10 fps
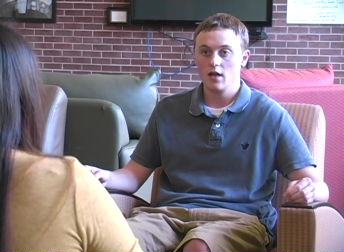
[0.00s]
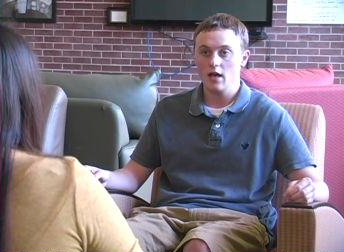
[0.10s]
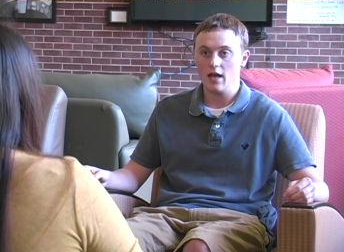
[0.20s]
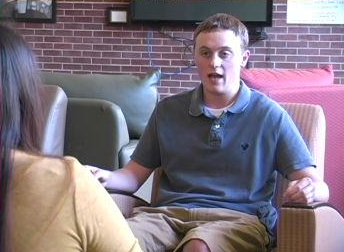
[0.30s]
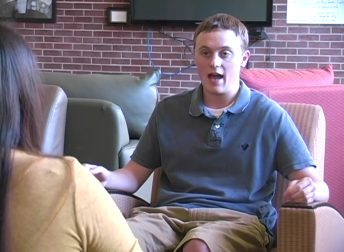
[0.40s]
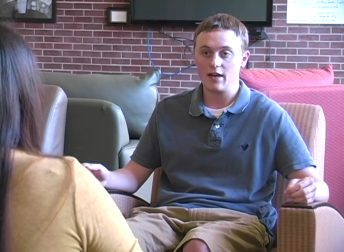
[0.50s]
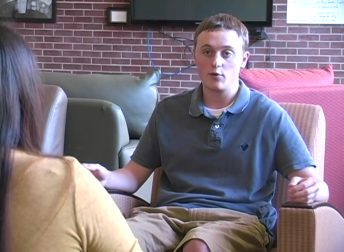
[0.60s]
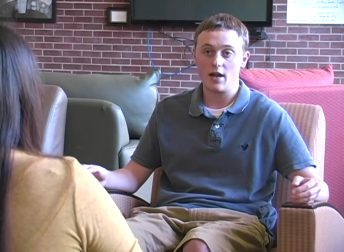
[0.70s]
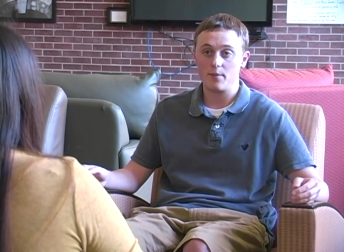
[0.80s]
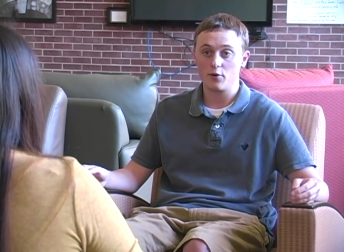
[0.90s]
And I had to
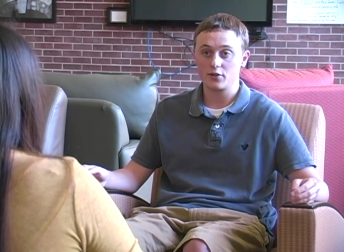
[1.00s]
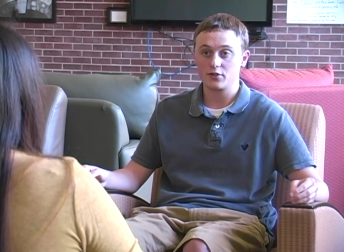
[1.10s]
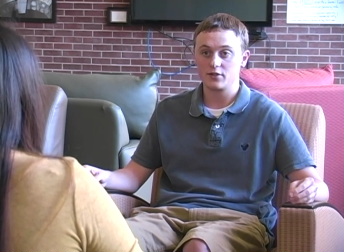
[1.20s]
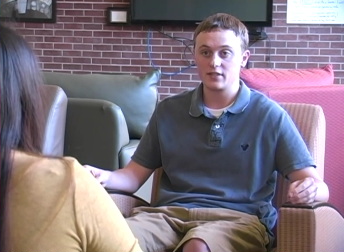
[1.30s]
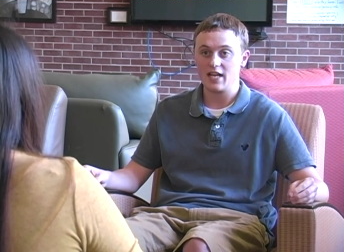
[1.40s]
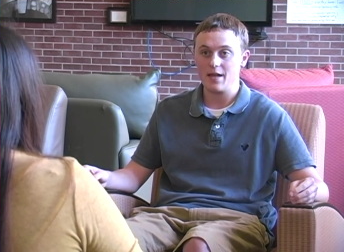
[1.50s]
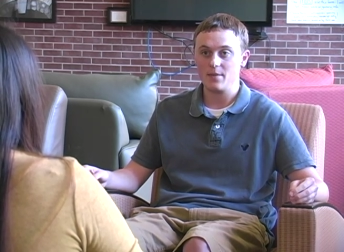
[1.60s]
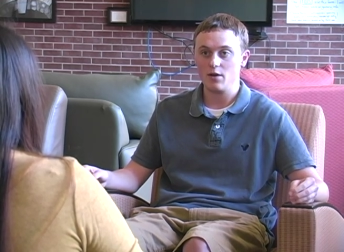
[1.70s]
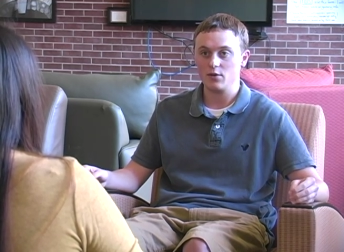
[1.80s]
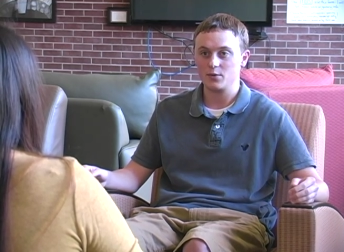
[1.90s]
write a personal
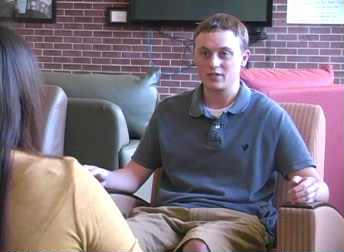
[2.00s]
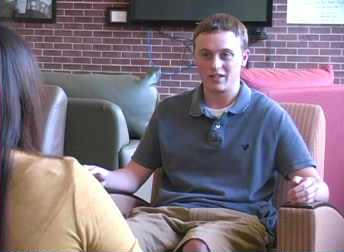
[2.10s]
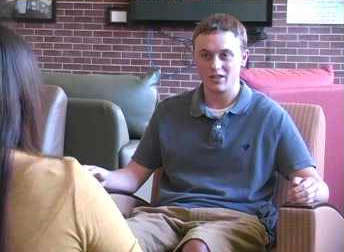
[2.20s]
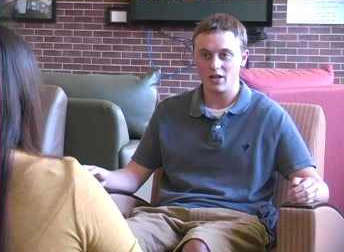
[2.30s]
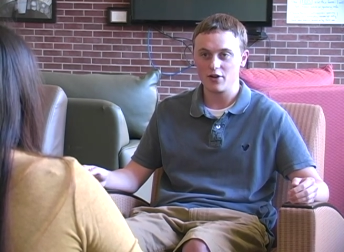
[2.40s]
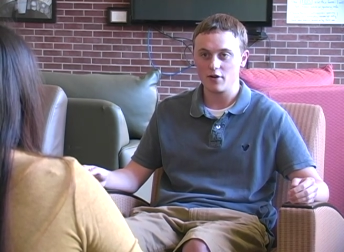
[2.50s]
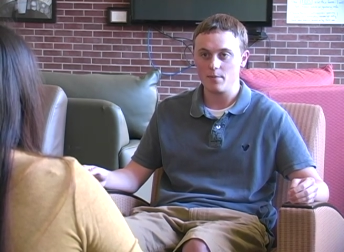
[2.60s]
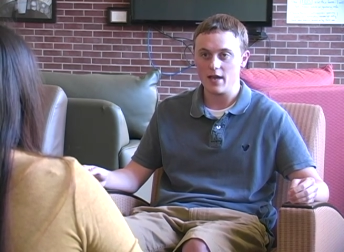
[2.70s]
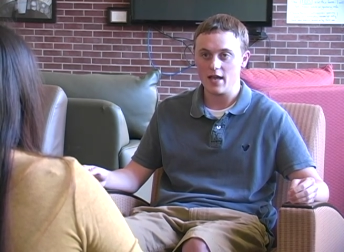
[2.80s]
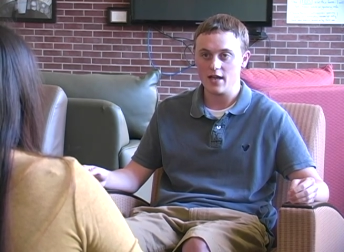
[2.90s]
statement, which was a little under a
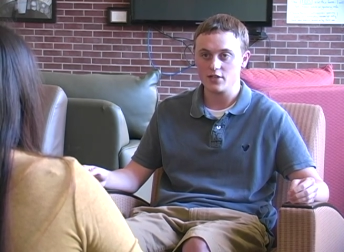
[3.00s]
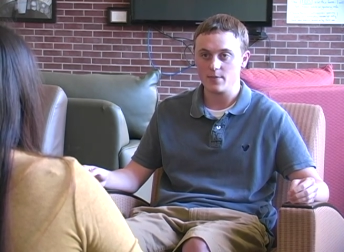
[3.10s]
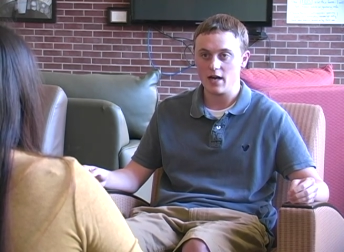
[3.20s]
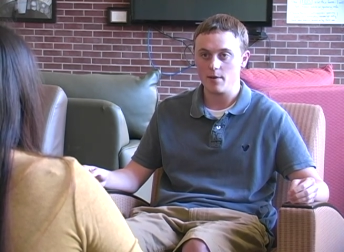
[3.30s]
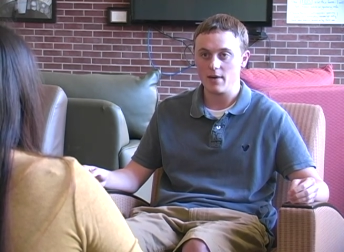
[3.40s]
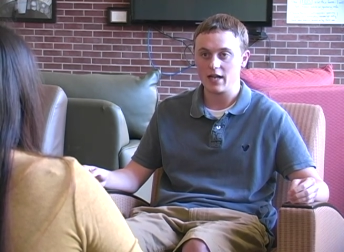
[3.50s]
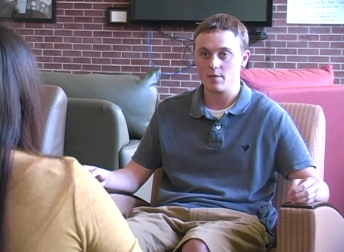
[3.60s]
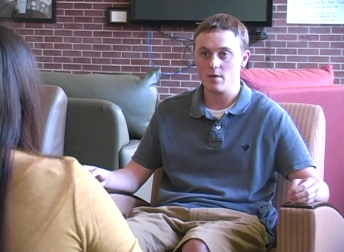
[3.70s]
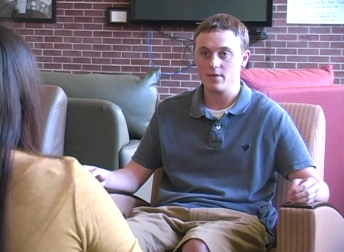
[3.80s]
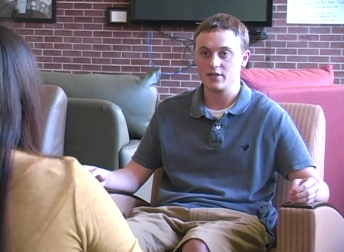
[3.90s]
page, about my
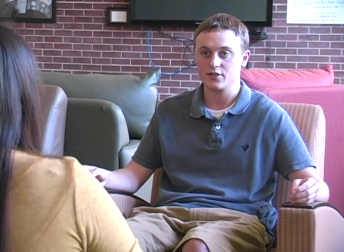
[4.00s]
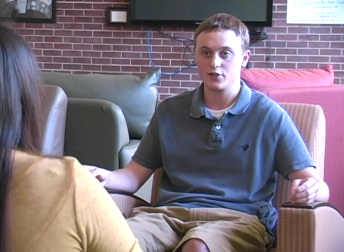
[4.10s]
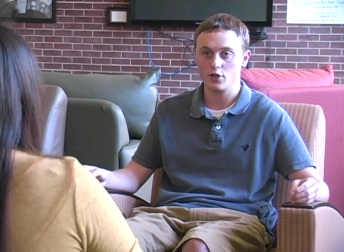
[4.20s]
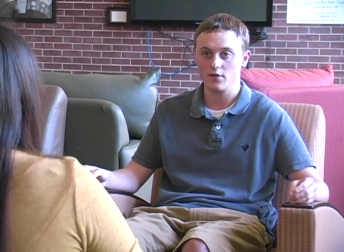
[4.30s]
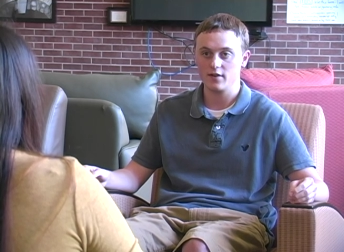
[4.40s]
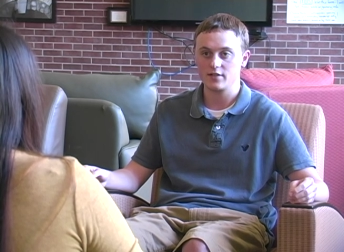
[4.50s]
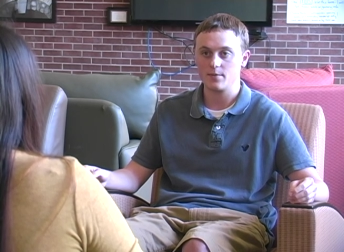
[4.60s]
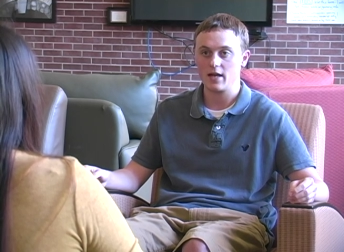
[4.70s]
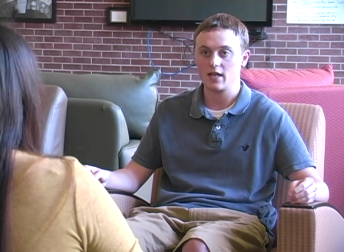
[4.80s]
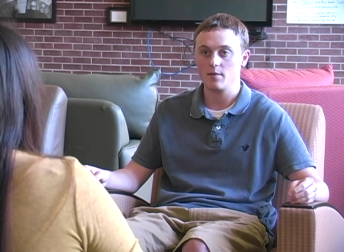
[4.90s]
commitment to service,
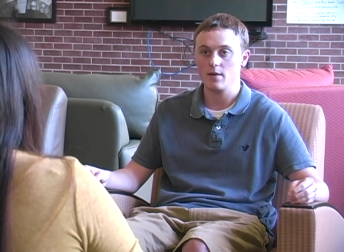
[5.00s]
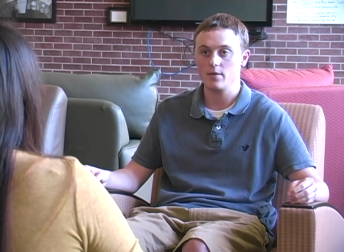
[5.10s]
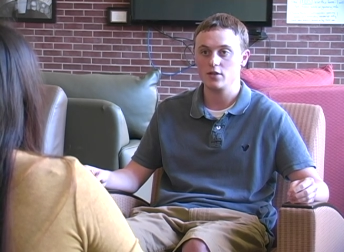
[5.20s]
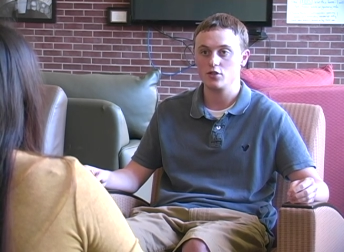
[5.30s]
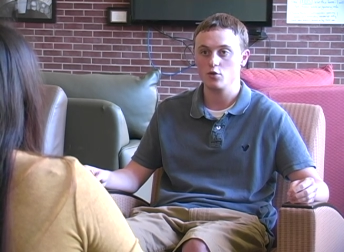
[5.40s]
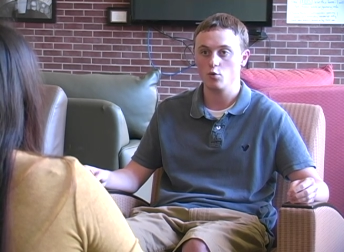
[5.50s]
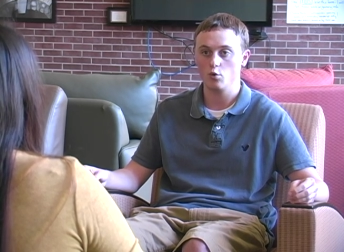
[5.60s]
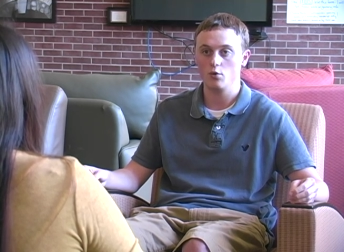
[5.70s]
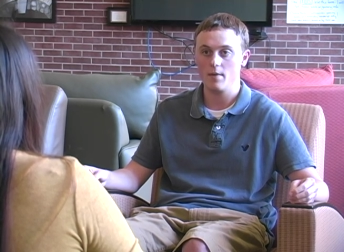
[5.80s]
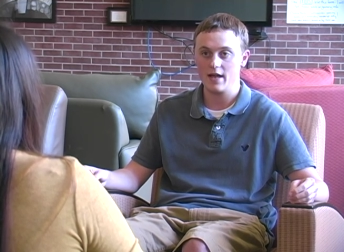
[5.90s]
my commitment to
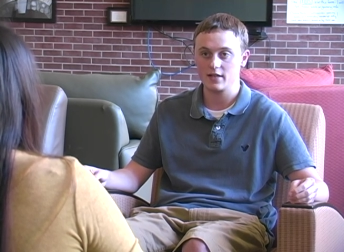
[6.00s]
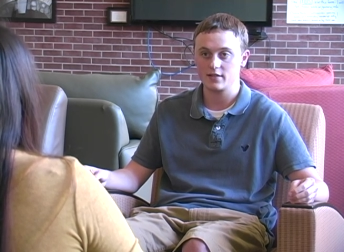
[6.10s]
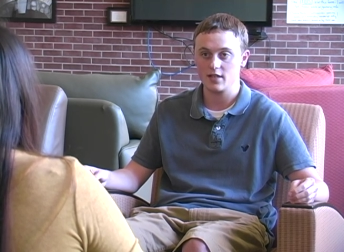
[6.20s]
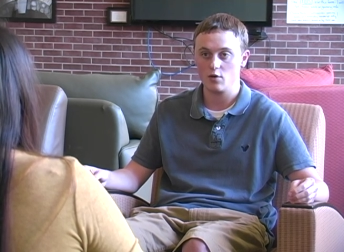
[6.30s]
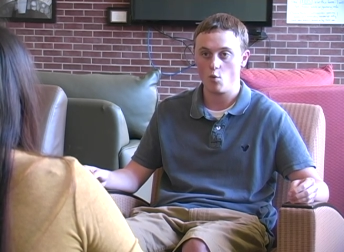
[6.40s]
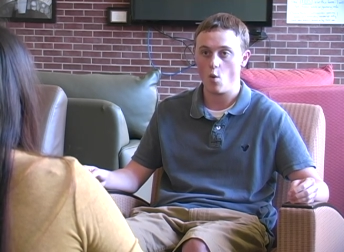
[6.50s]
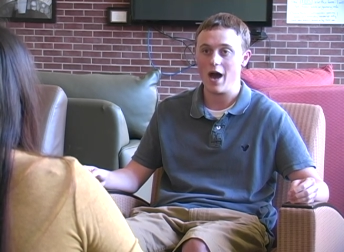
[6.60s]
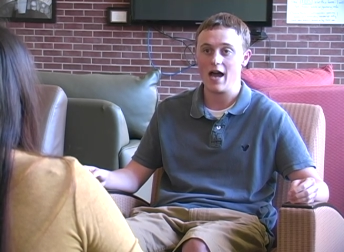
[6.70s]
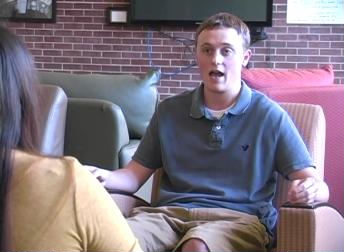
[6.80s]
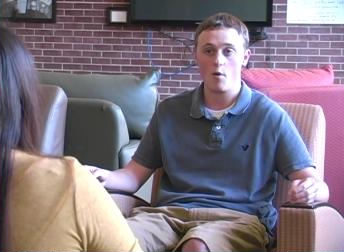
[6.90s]
rural medicine,
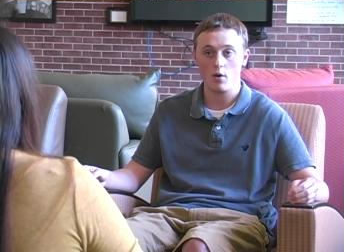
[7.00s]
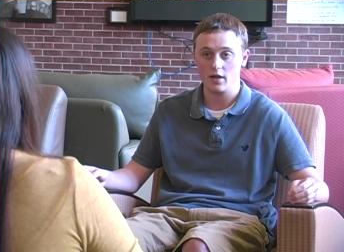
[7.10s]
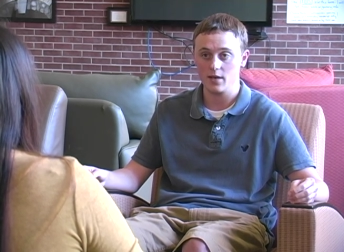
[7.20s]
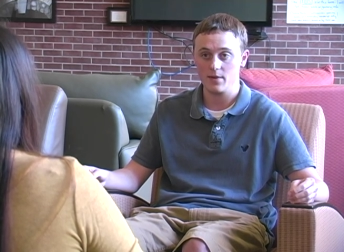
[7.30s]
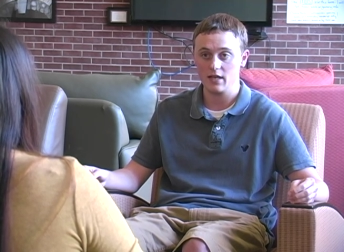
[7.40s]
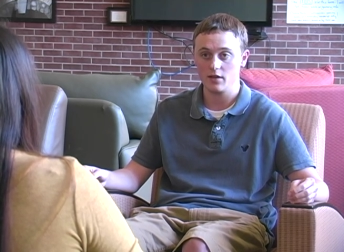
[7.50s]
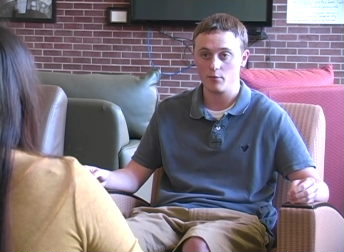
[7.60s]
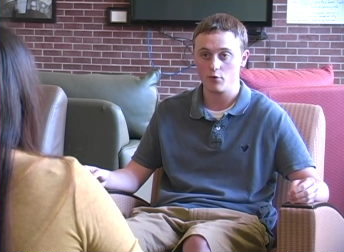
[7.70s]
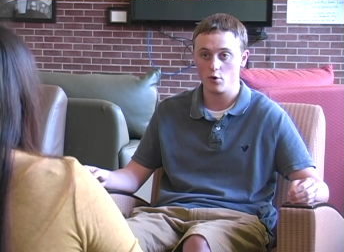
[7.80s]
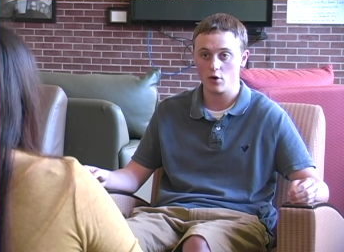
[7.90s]
why I wanted to be in the
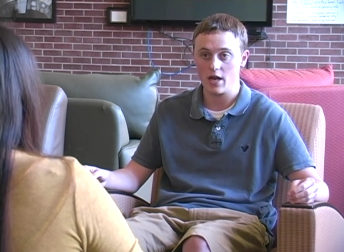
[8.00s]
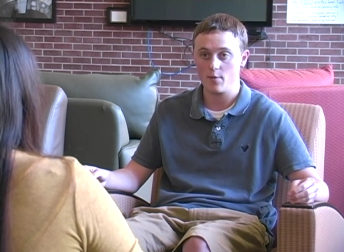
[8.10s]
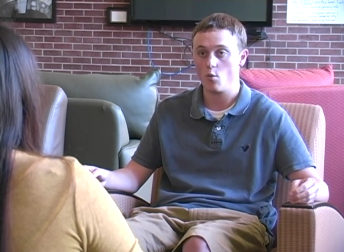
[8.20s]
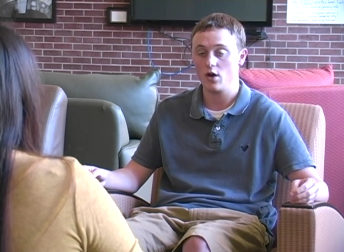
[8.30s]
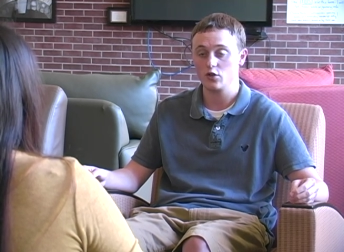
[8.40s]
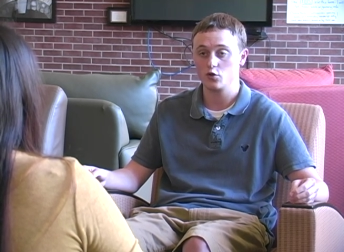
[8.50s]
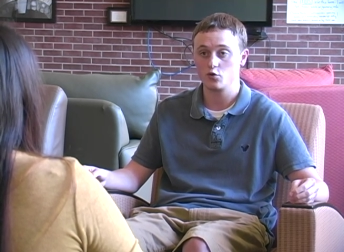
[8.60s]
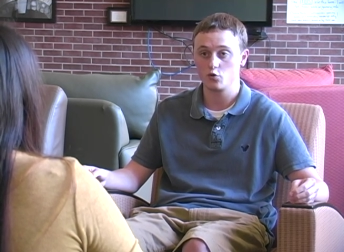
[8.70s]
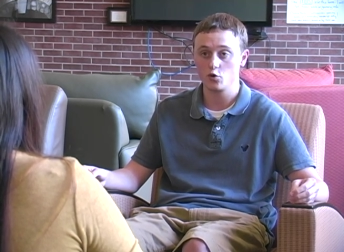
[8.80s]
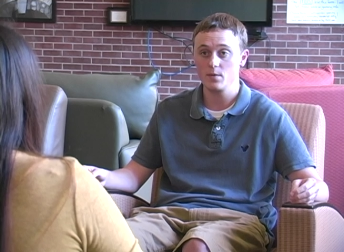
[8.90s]
program, and what
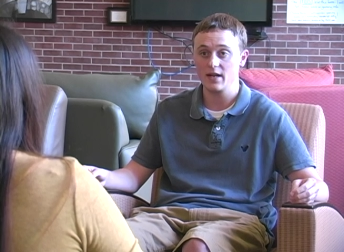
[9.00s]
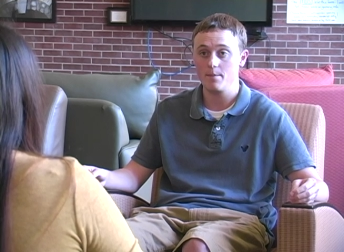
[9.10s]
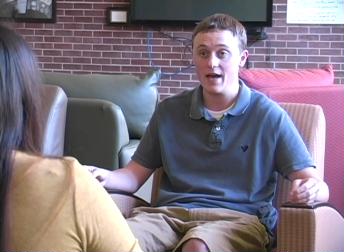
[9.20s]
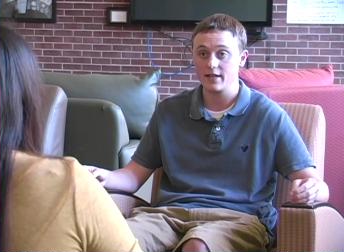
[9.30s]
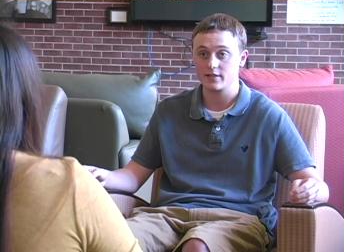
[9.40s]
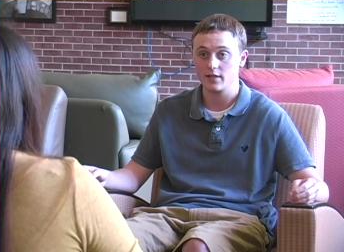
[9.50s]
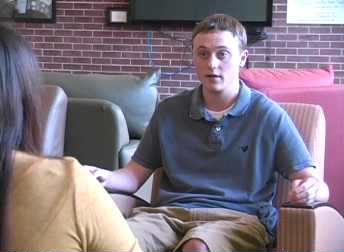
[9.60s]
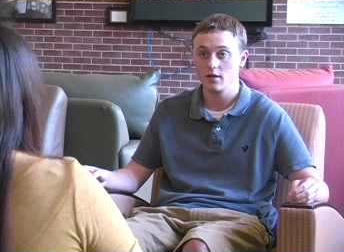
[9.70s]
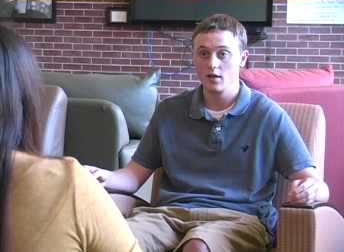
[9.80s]
drew me to medicine.